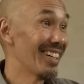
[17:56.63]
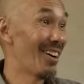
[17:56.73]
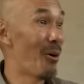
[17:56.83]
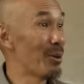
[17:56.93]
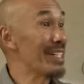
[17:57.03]

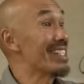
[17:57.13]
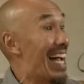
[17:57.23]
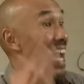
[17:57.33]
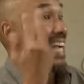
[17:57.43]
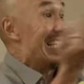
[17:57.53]
all these
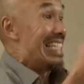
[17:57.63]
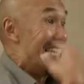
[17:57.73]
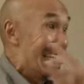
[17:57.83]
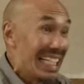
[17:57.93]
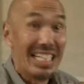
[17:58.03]

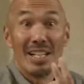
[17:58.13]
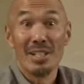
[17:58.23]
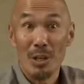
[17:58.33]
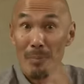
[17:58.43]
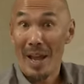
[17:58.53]

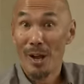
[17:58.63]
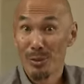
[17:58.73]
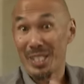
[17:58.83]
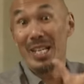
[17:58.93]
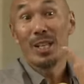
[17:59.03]
ideas
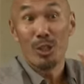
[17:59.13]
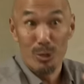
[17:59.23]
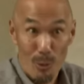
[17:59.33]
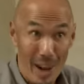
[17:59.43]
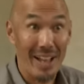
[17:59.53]
about
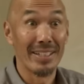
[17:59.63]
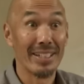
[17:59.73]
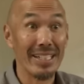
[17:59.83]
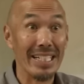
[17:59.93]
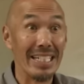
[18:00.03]

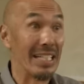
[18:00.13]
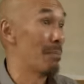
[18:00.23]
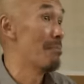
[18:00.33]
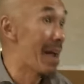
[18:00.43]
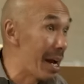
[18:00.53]
sexuality
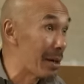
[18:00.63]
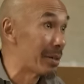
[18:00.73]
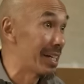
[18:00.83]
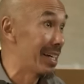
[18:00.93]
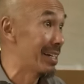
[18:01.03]
and
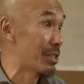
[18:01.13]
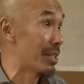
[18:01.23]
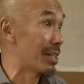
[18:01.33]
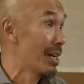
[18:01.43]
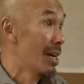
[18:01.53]
marriage
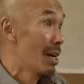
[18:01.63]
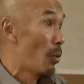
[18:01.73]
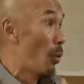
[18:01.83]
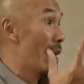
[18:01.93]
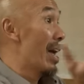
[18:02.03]
and
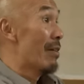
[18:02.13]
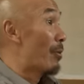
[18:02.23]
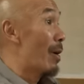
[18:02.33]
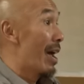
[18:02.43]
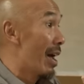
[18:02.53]

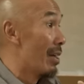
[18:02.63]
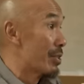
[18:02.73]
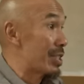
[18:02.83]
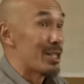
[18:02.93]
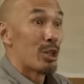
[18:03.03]
whatever
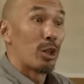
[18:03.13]
else, this